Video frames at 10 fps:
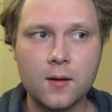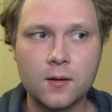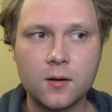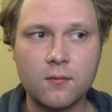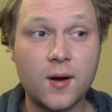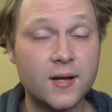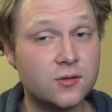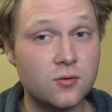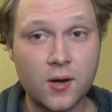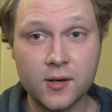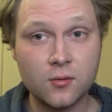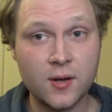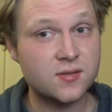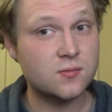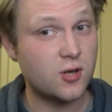You know, I do
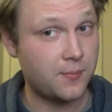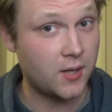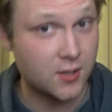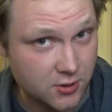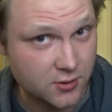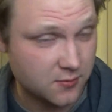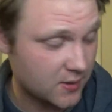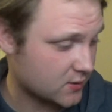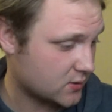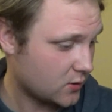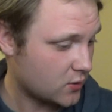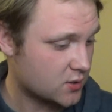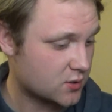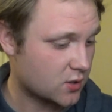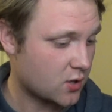have some trepidations about the
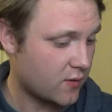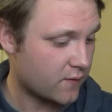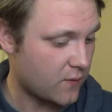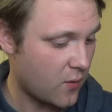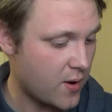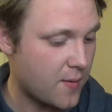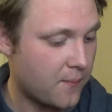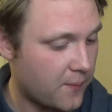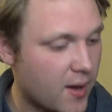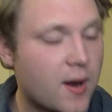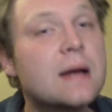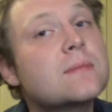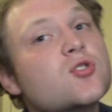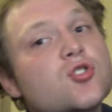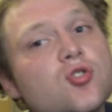series going forward, but
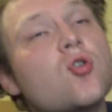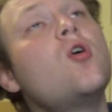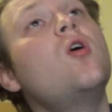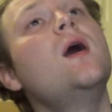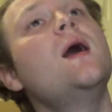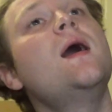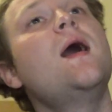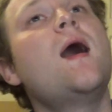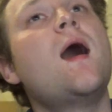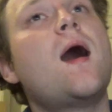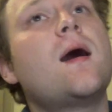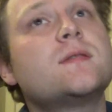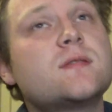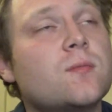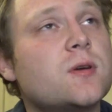I'm sure in
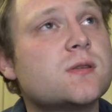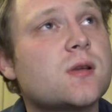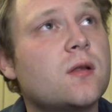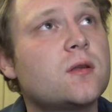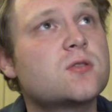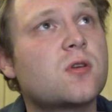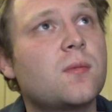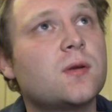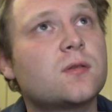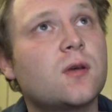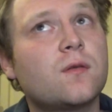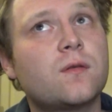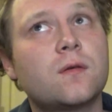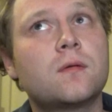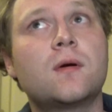some ways I'll enjoy
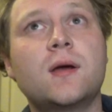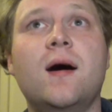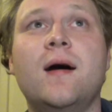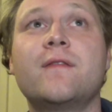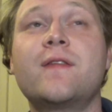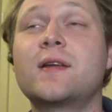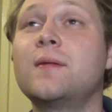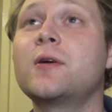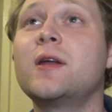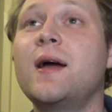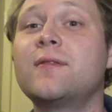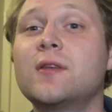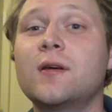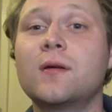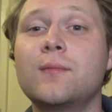myself. In fact, I'm going to have
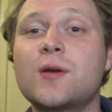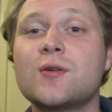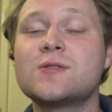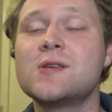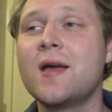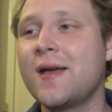to, because